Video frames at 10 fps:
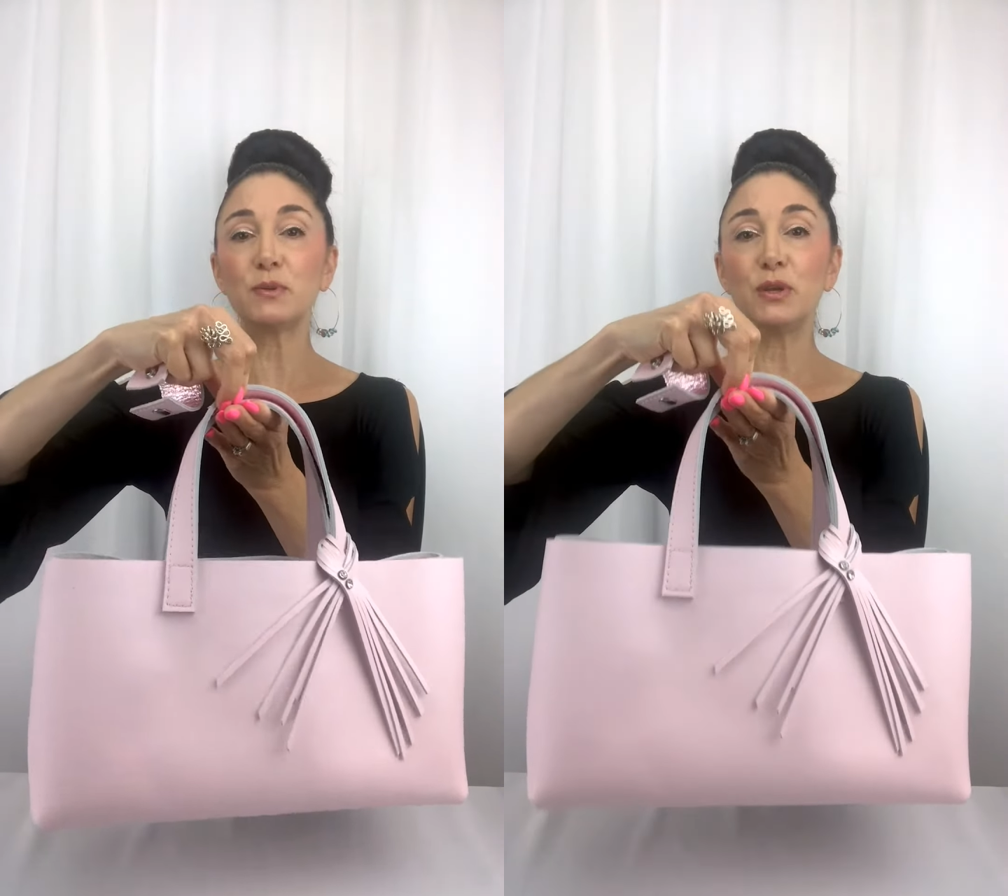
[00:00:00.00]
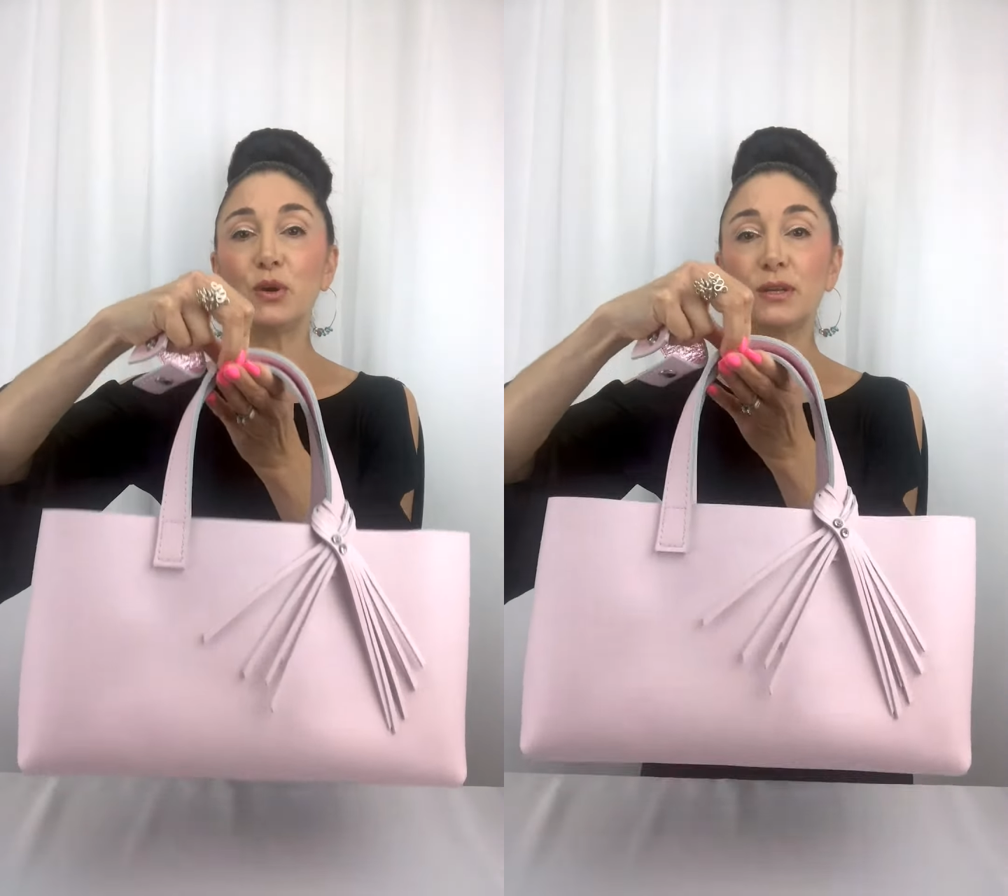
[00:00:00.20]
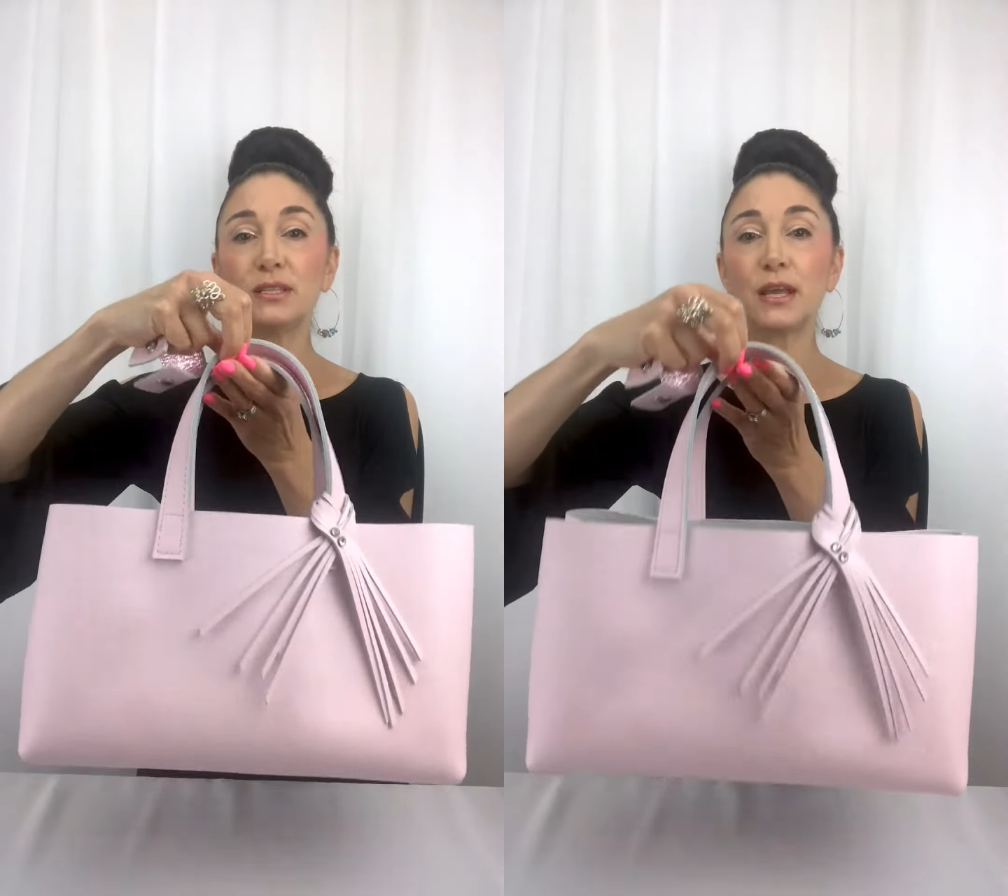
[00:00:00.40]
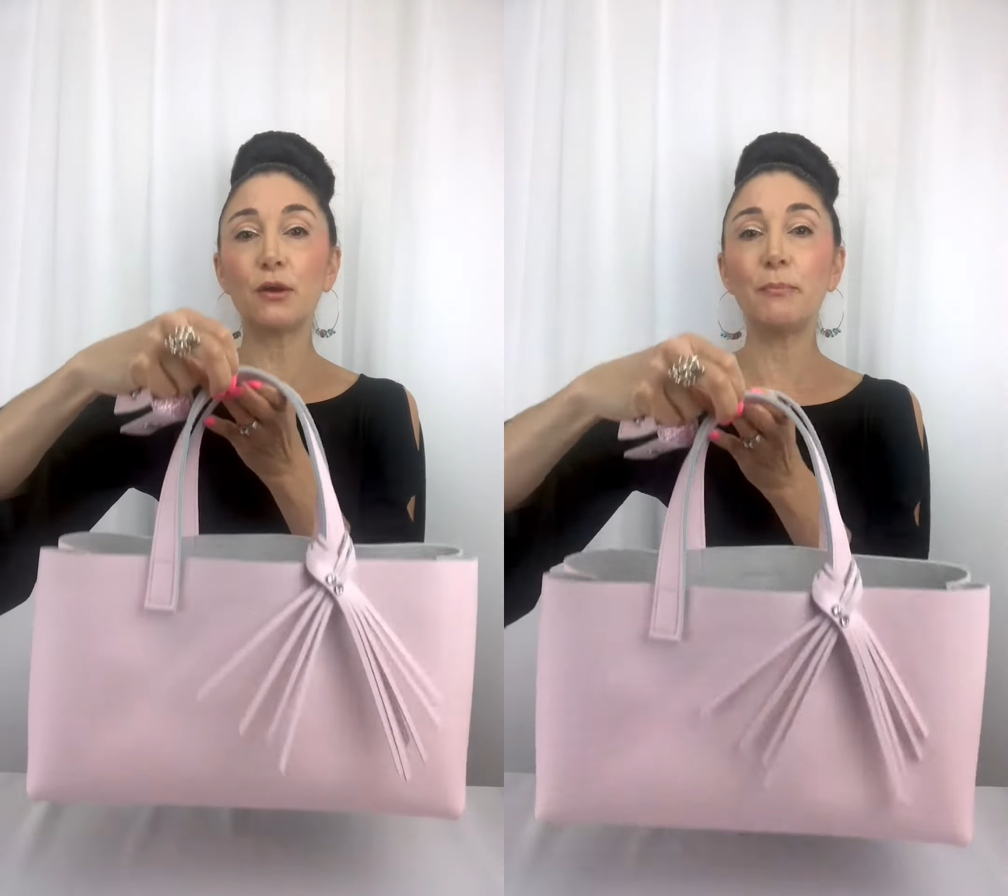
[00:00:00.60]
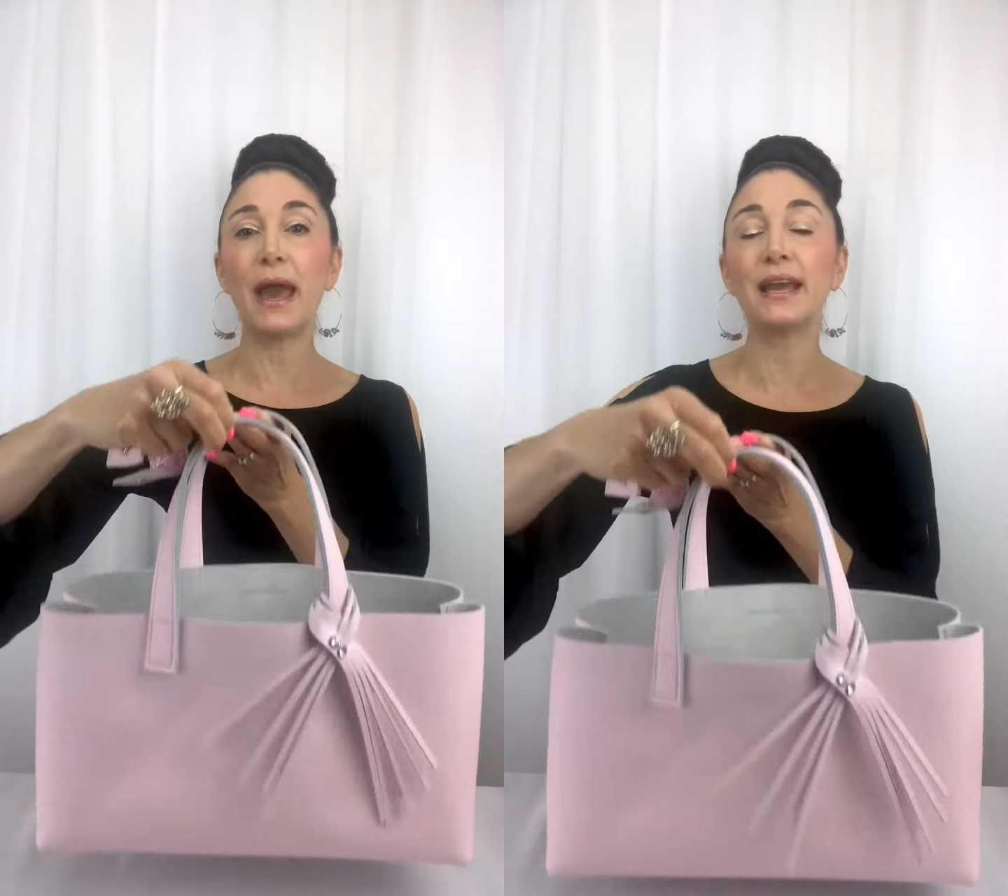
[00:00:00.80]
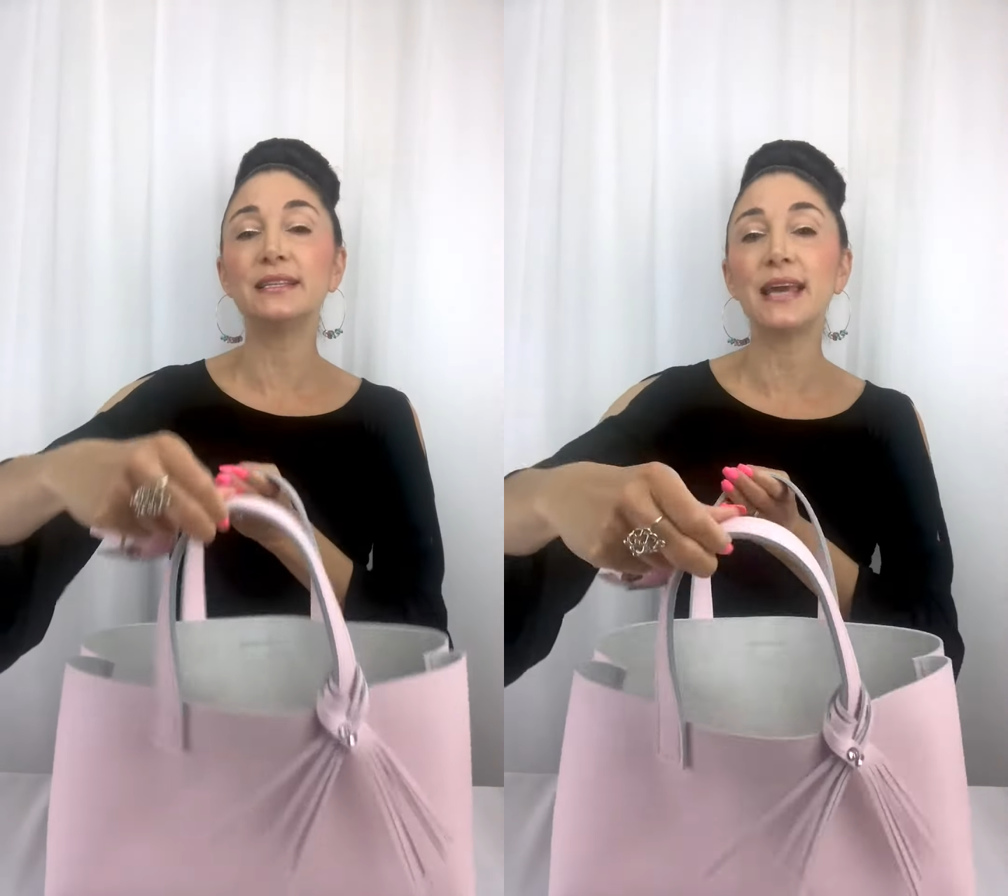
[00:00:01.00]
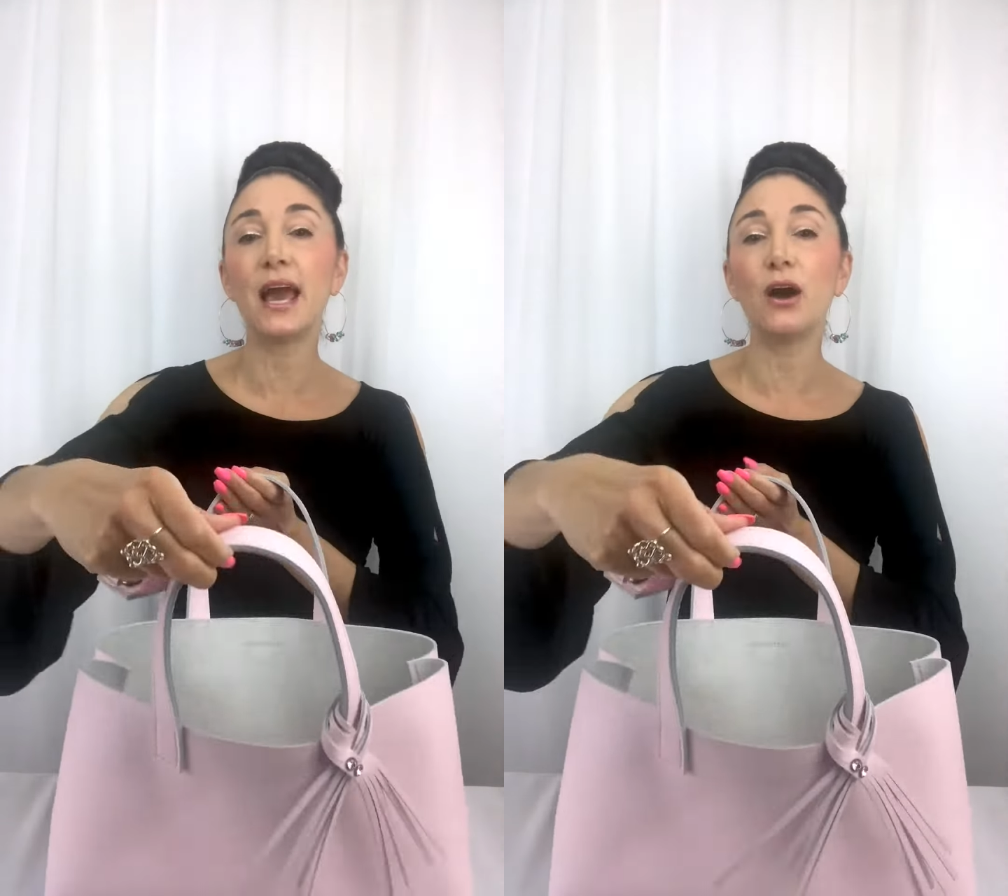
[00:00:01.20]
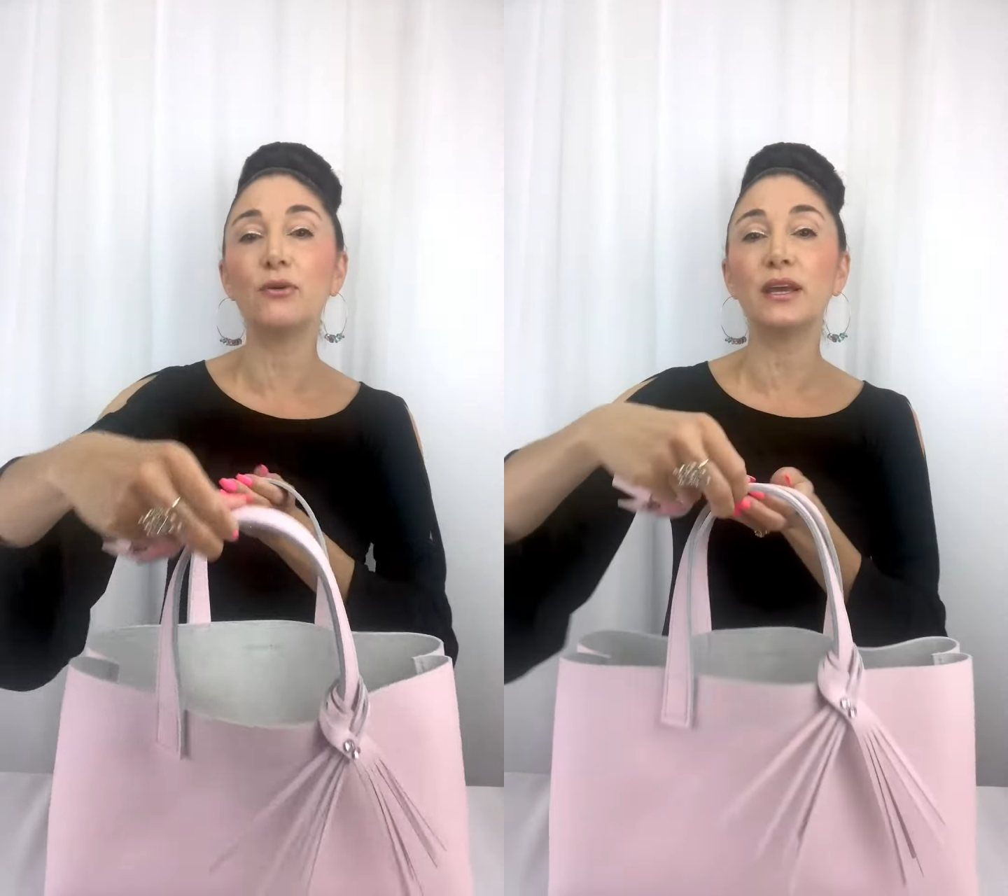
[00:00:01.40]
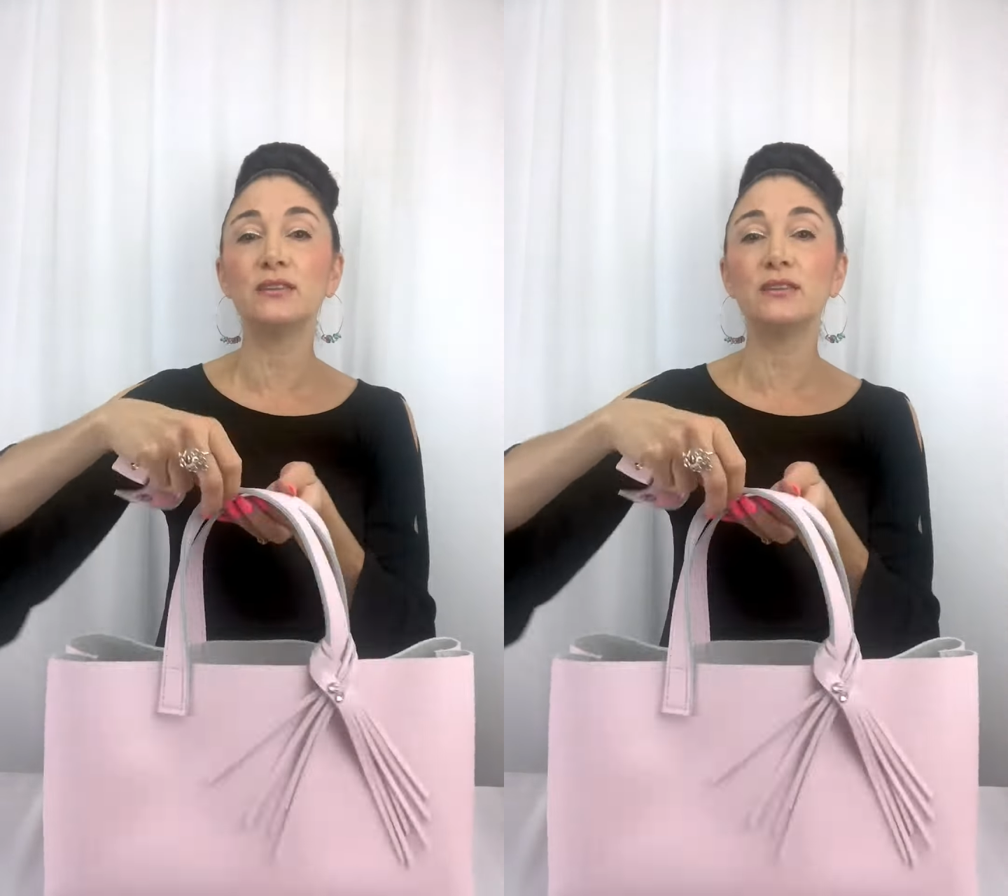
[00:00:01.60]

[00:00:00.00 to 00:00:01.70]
when you go to set your bag down,